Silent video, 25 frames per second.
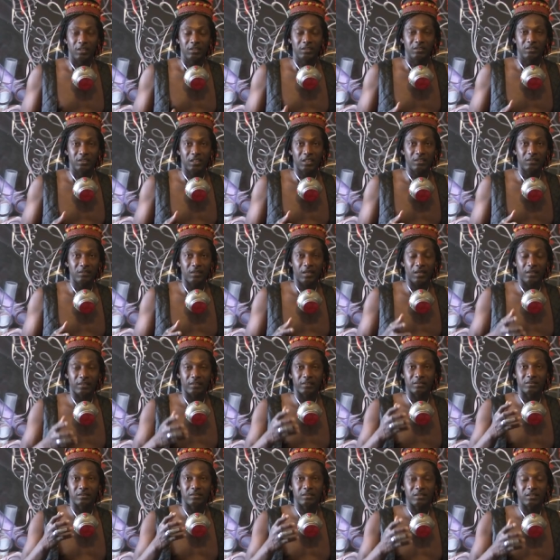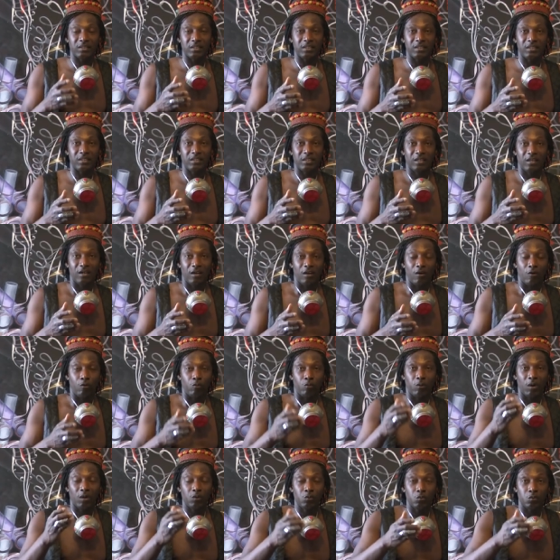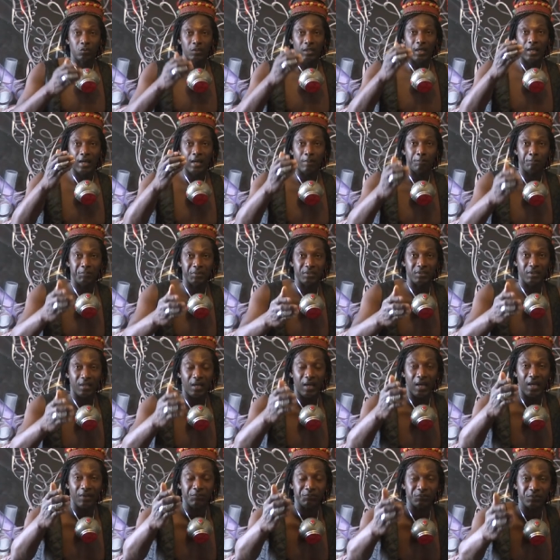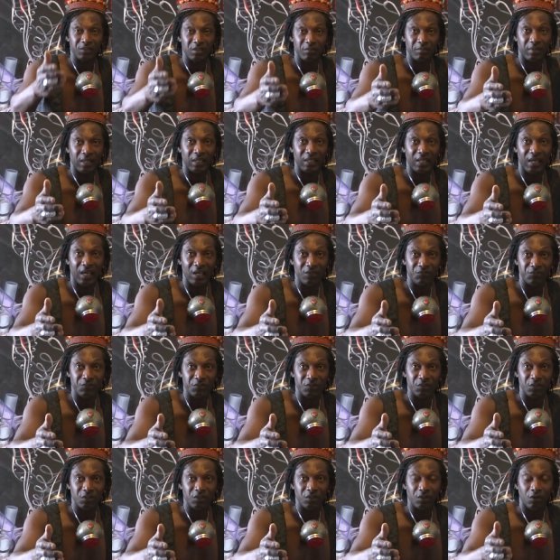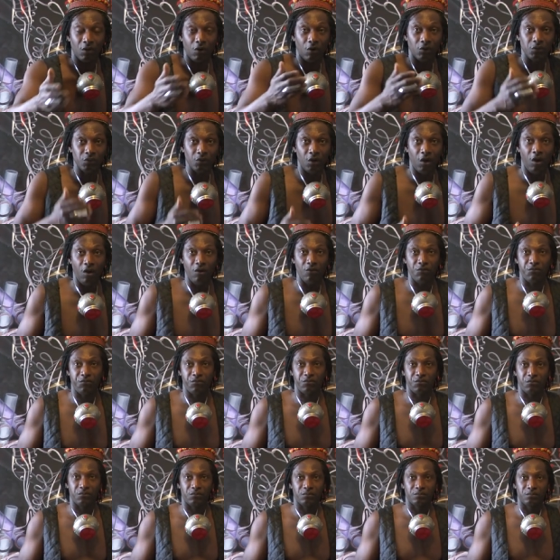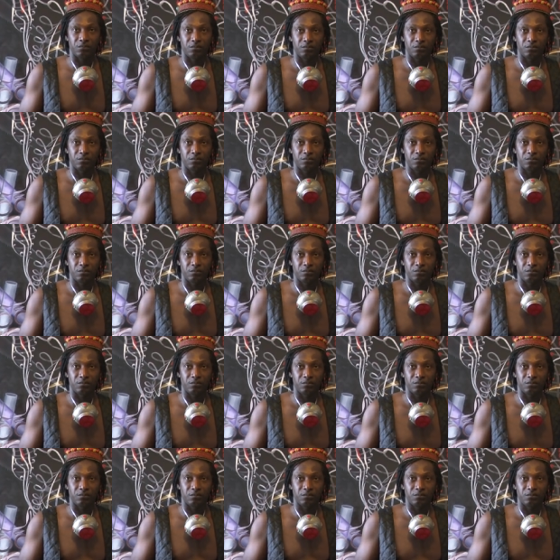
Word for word: Then I can see what will happen after my life on earth.